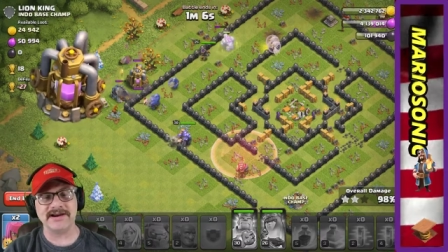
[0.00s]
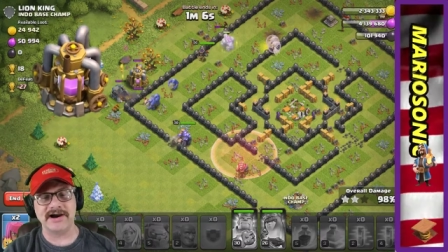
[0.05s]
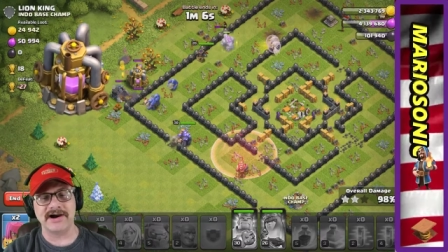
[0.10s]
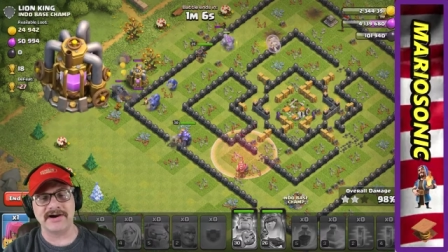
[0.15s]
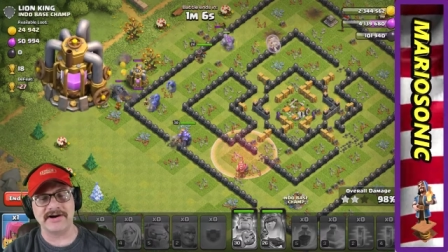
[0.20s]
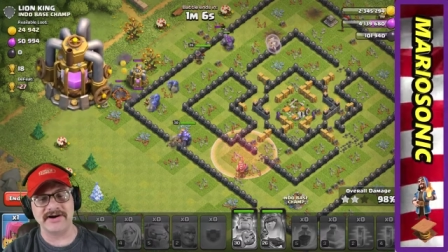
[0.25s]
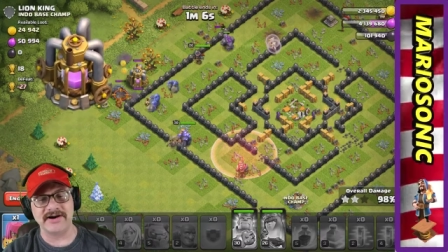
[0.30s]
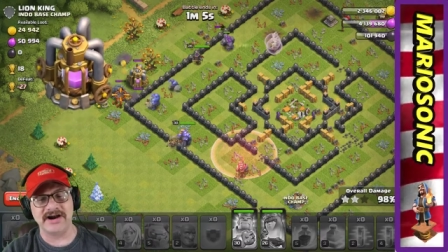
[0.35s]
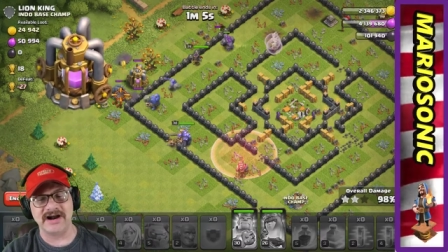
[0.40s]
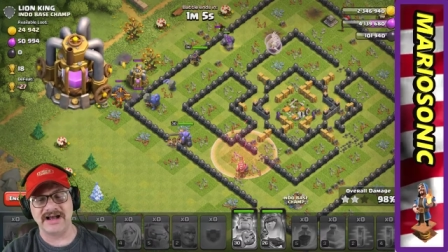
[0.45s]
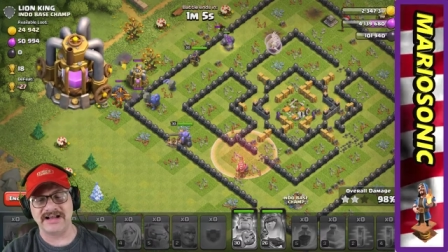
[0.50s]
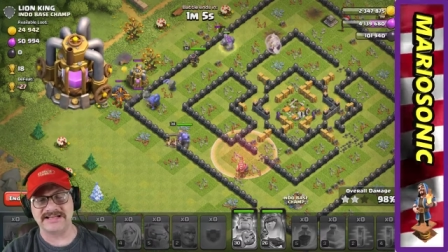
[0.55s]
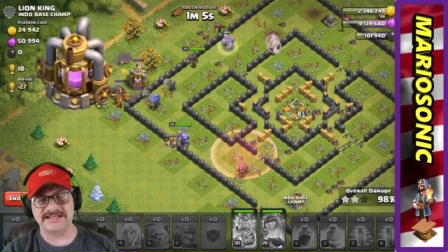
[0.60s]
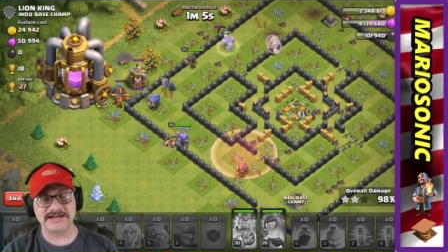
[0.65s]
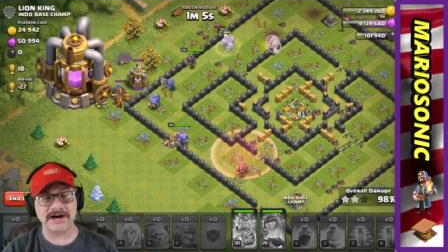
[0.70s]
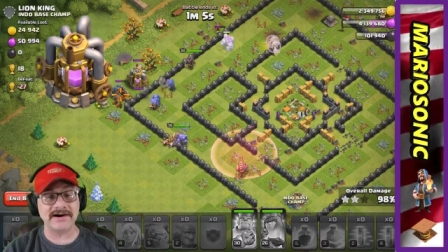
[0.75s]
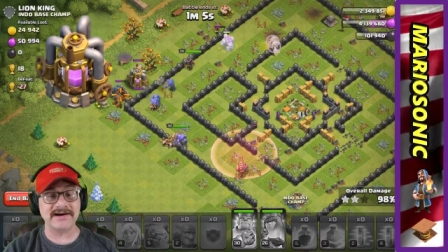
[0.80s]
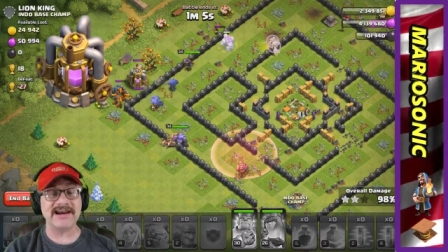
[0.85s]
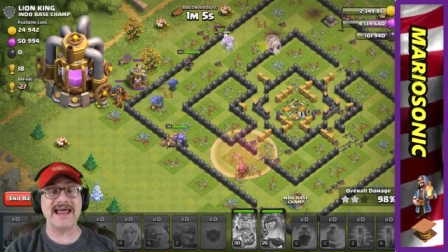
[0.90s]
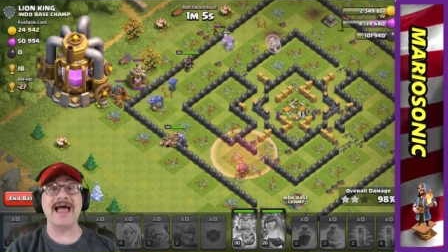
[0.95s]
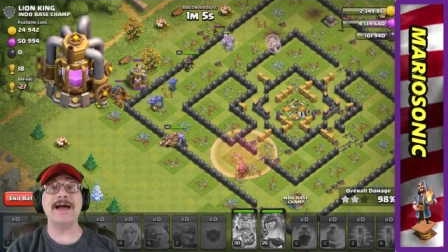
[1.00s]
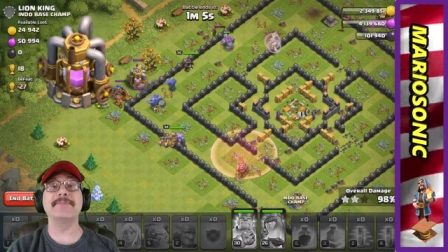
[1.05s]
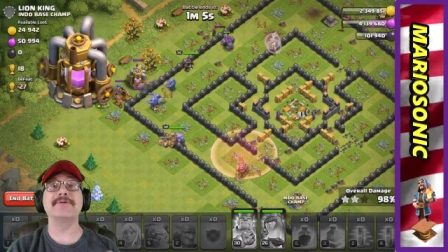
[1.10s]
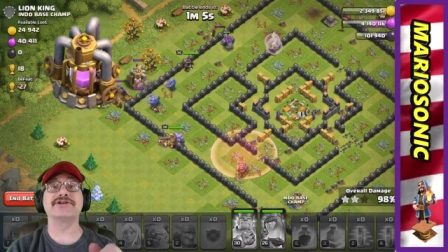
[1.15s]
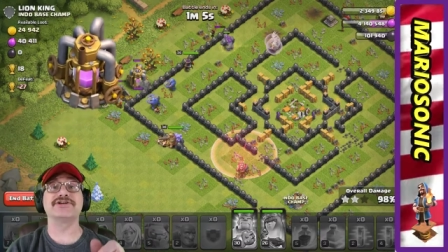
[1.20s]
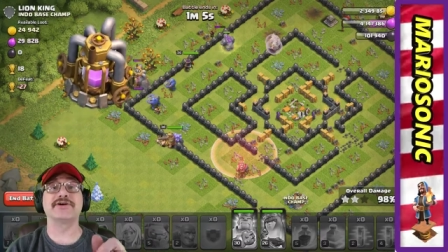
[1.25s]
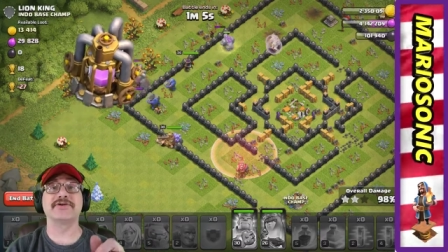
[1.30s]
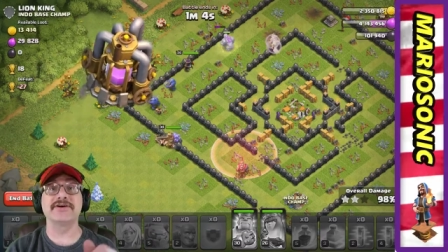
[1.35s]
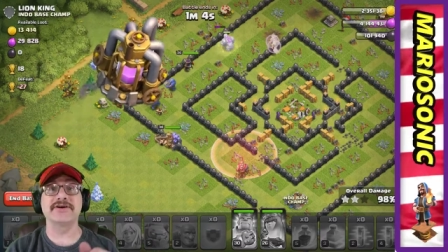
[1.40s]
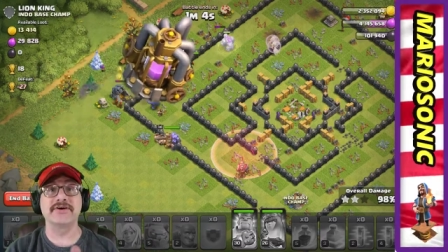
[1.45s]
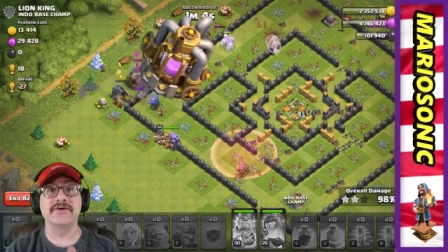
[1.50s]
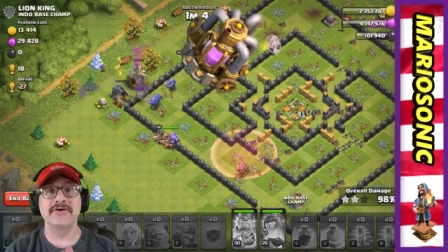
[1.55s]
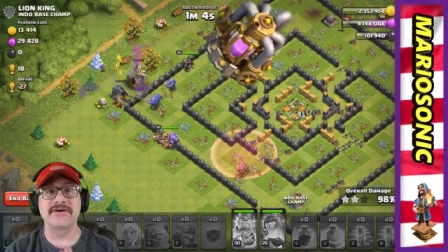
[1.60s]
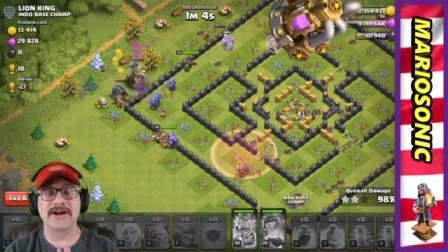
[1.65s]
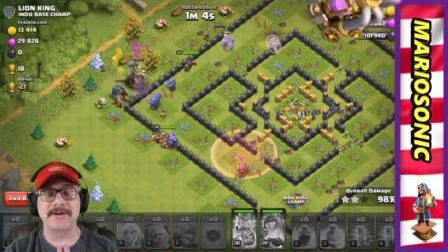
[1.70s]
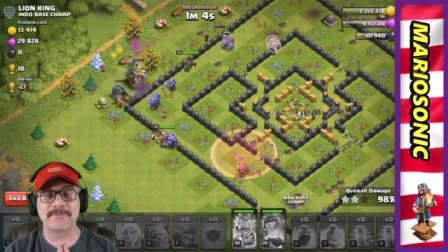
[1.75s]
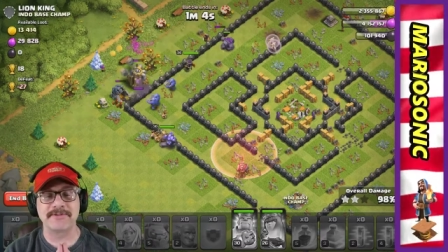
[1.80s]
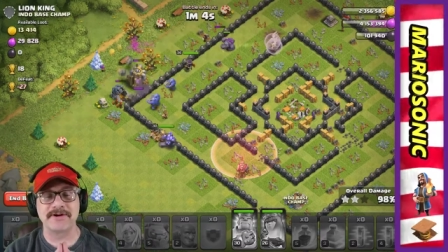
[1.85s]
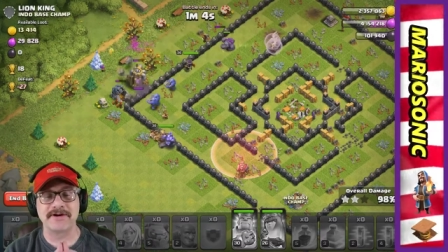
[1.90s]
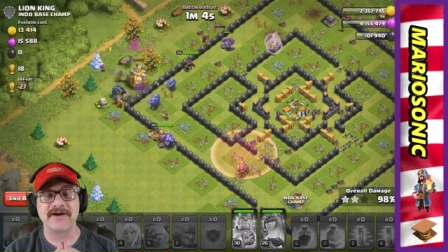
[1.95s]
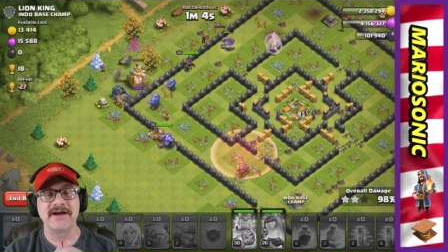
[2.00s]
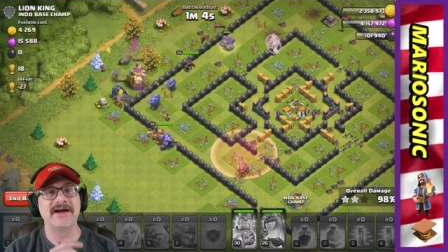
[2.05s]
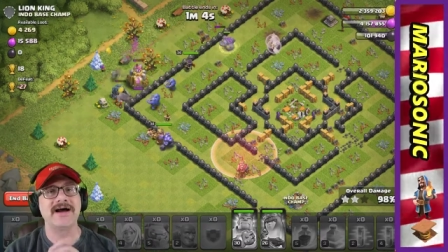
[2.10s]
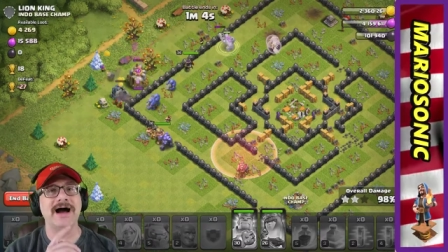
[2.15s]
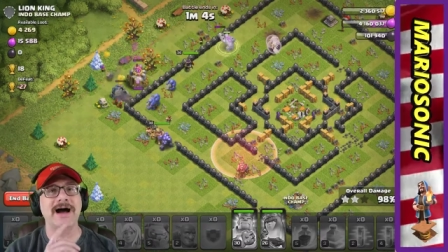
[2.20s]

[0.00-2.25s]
our uh, star laboratory going up here.